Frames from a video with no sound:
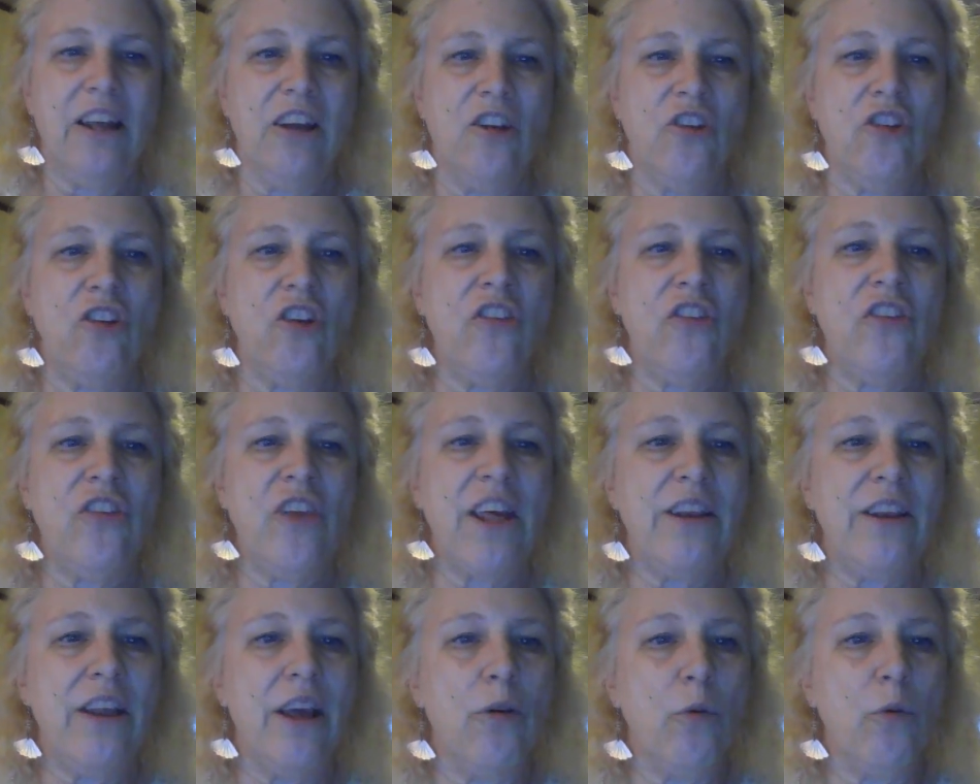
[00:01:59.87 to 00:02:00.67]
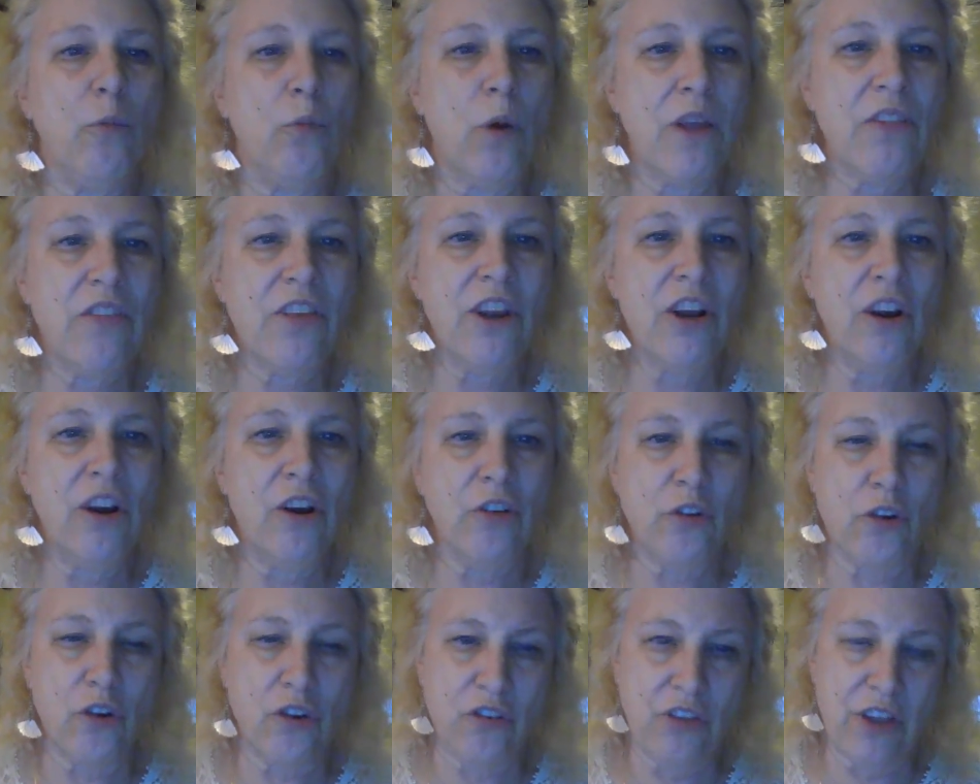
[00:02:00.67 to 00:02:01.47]
She said, with an
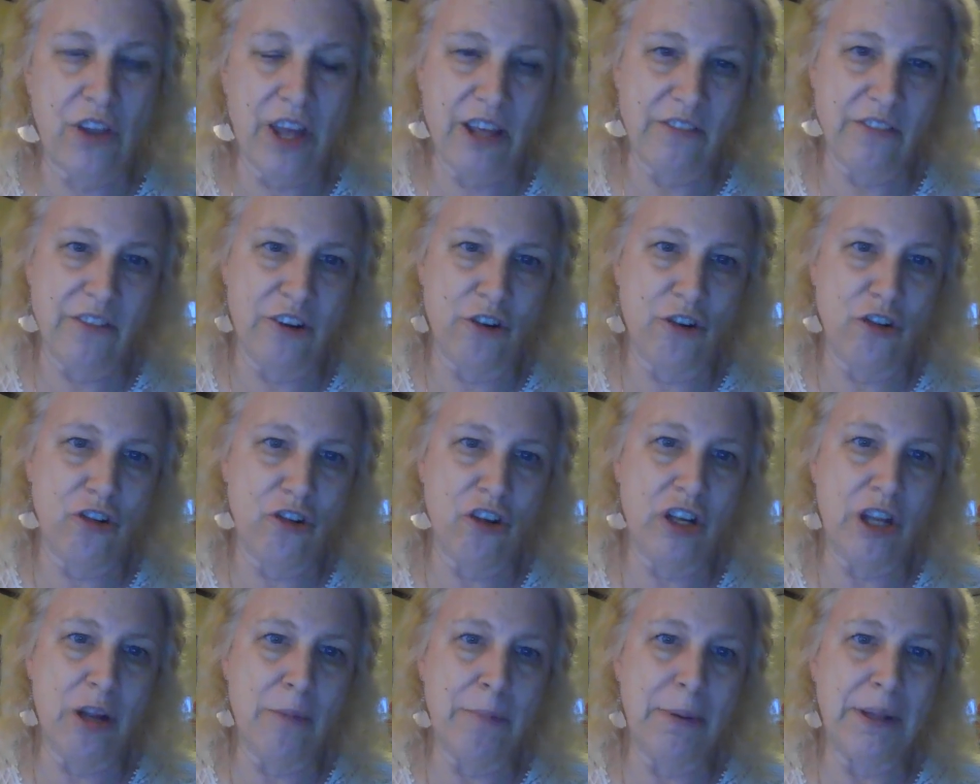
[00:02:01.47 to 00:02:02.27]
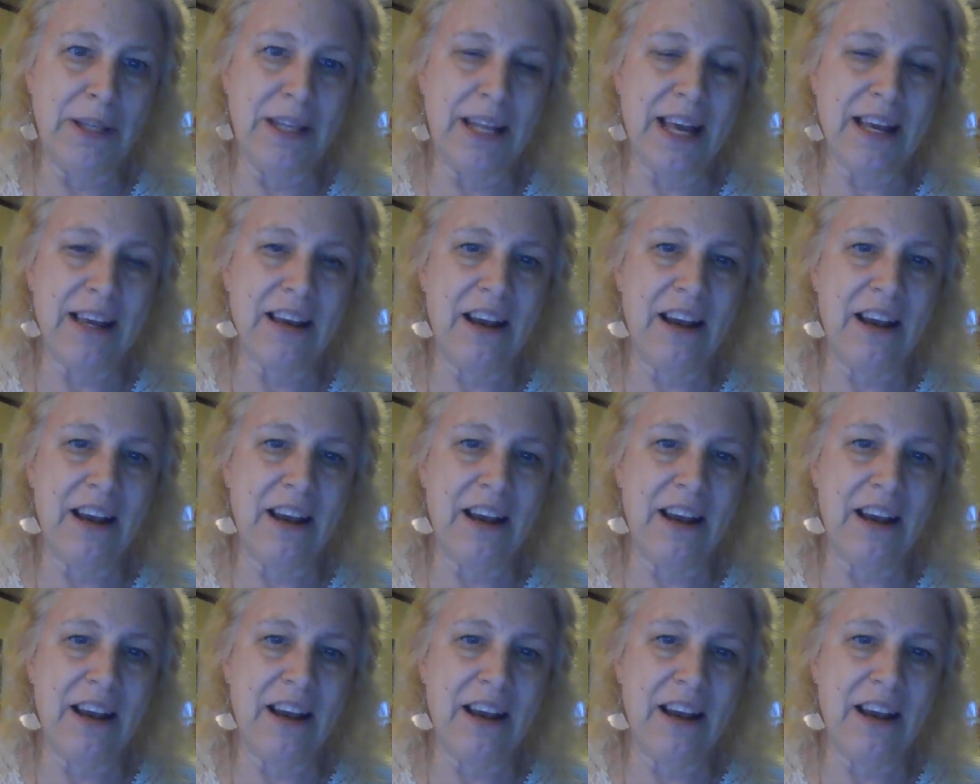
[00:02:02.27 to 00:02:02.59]
ultrasound, there shouldn't have been that